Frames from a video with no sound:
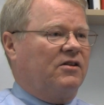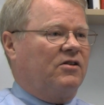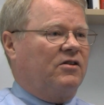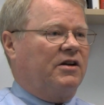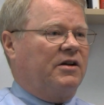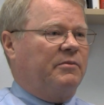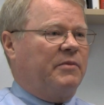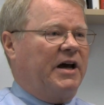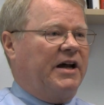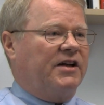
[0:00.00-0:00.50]

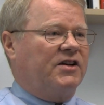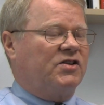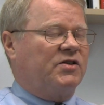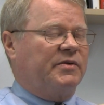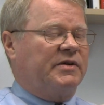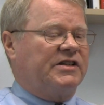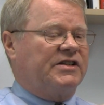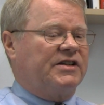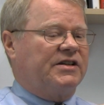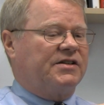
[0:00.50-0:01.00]
learning
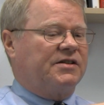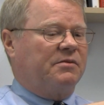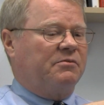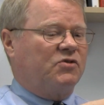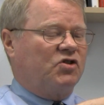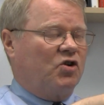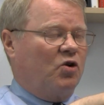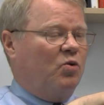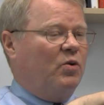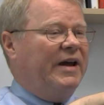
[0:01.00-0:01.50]
management system.
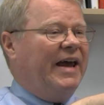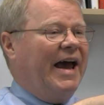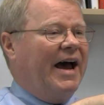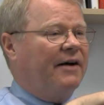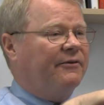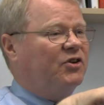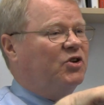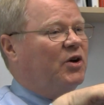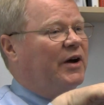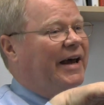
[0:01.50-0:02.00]
So we
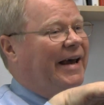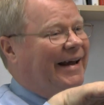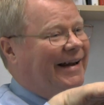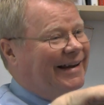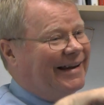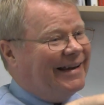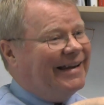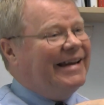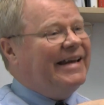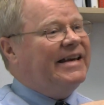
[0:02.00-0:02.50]
have to at
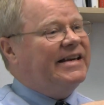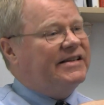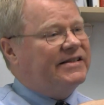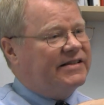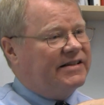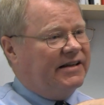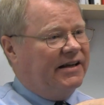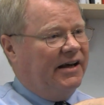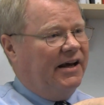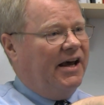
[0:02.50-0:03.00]

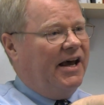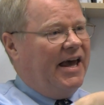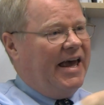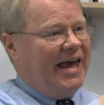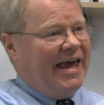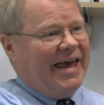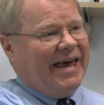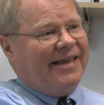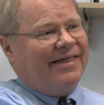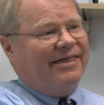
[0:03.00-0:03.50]
least
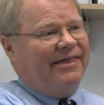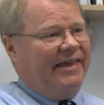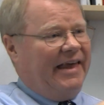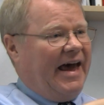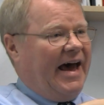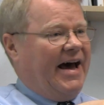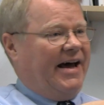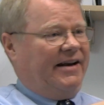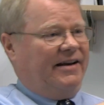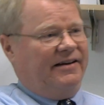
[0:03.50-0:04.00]
hit
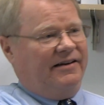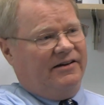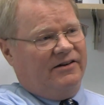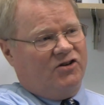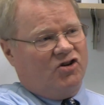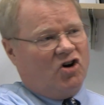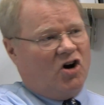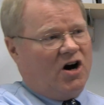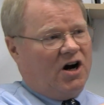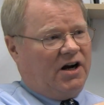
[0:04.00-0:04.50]
that
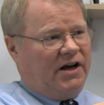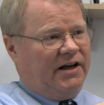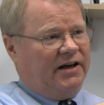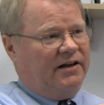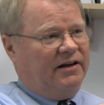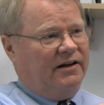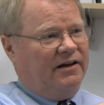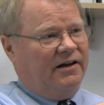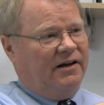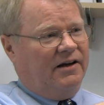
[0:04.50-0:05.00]
target.
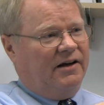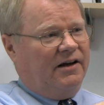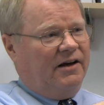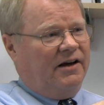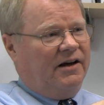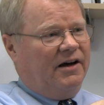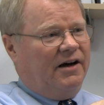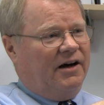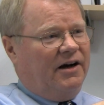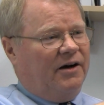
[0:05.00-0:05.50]

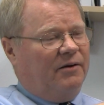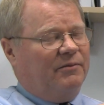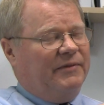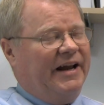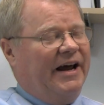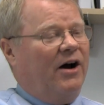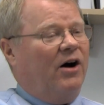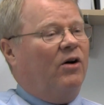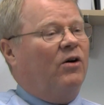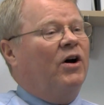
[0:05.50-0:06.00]

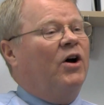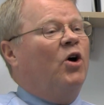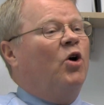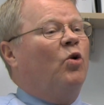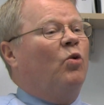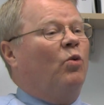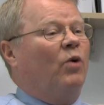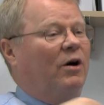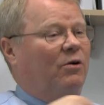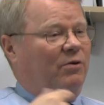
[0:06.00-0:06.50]
Now,
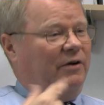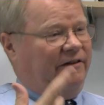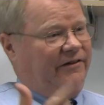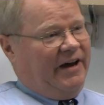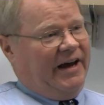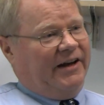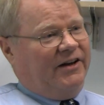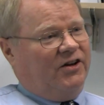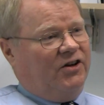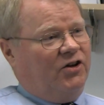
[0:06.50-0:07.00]
what we've
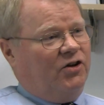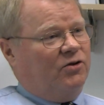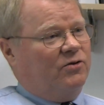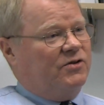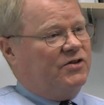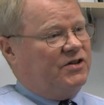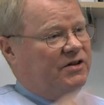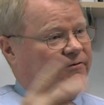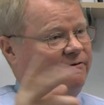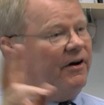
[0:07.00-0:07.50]
had to do
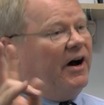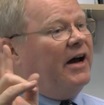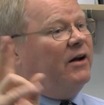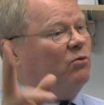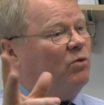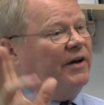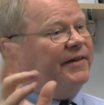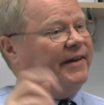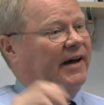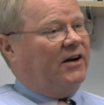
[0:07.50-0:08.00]
is define
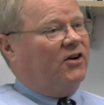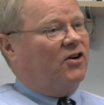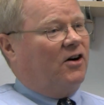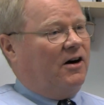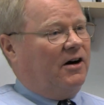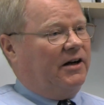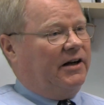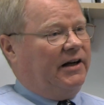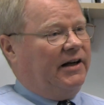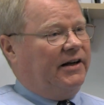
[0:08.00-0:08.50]
what that
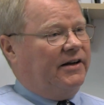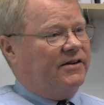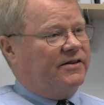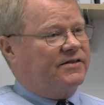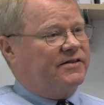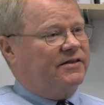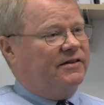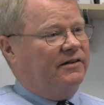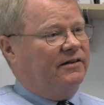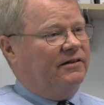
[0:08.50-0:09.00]
target
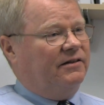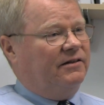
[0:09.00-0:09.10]
is.